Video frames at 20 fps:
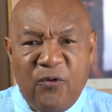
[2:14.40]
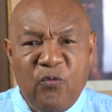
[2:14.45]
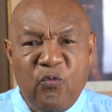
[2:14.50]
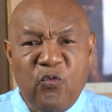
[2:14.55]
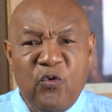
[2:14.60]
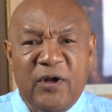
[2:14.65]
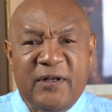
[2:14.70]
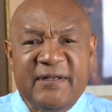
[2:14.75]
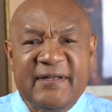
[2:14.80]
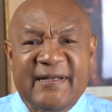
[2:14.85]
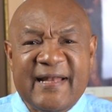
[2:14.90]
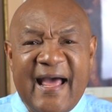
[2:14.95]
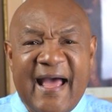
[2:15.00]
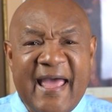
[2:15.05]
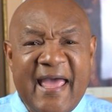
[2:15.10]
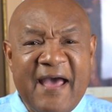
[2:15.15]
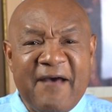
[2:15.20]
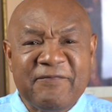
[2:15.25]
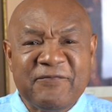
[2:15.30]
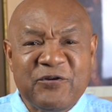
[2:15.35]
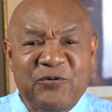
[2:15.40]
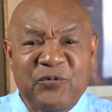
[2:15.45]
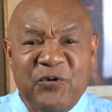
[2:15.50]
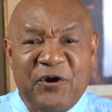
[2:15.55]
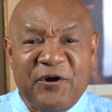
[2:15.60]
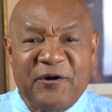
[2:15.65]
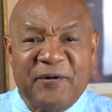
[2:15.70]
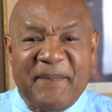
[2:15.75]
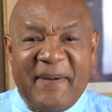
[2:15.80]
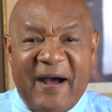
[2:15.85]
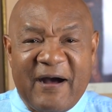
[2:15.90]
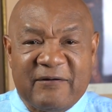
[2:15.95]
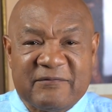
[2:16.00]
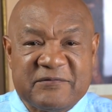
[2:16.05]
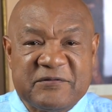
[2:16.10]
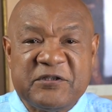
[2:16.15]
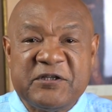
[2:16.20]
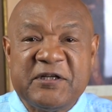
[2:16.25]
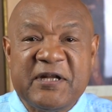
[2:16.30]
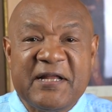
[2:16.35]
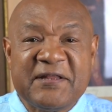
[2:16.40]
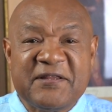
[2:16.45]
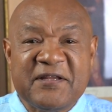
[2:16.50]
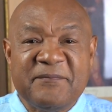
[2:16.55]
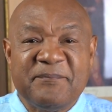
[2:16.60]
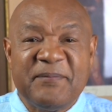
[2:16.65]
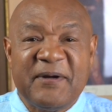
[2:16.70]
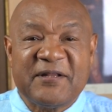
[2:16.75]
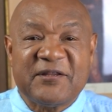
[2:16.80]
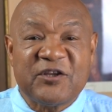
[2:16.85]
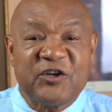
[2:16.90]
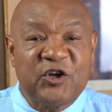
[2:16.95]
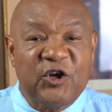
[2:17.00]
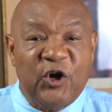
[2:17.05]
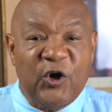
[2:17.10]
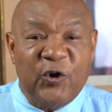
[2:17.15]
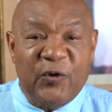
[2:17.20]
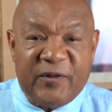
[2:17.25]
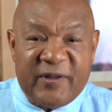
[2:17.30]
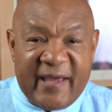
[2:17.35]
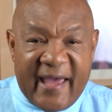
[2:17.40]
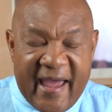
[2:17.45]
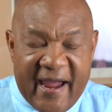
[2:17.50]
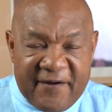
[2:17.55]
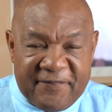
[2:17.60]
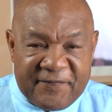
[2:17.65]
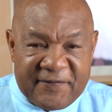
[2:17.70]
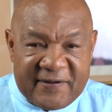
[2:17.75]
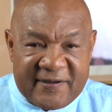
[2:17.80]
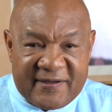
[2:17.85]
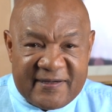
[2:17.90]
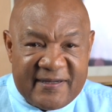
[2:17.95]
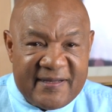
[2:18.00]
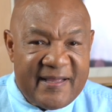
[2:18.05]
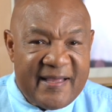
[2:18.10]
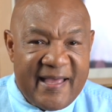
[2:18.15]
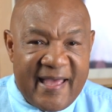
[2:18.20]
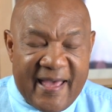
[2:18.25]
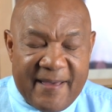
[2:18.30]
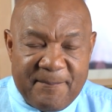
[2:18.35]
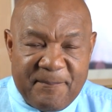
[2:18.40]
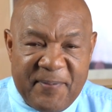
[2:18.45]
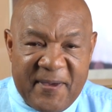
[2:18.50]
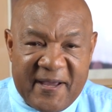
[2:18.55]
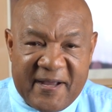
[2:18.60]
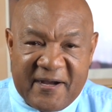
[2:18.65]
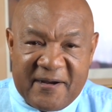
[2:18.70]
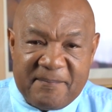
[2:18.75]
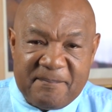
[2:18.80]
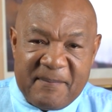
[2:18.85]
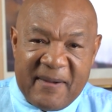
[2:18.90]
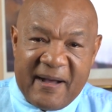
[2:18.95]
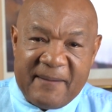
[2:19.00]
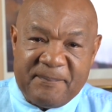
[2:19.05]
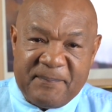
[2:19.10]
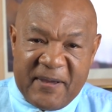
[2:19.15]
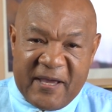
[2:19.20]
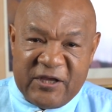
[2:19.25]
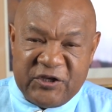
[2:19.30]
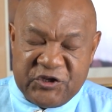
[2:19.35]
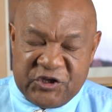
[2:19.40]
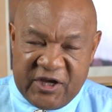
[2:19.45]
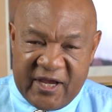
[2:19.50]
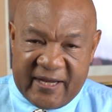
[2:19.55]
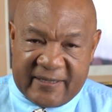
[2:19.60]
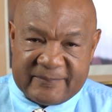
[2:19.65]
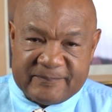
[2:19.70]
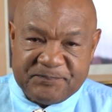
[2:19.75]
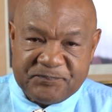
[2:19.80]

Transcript: What did I have to worry about? Nothing but to go to Africa and pick up my paycheck.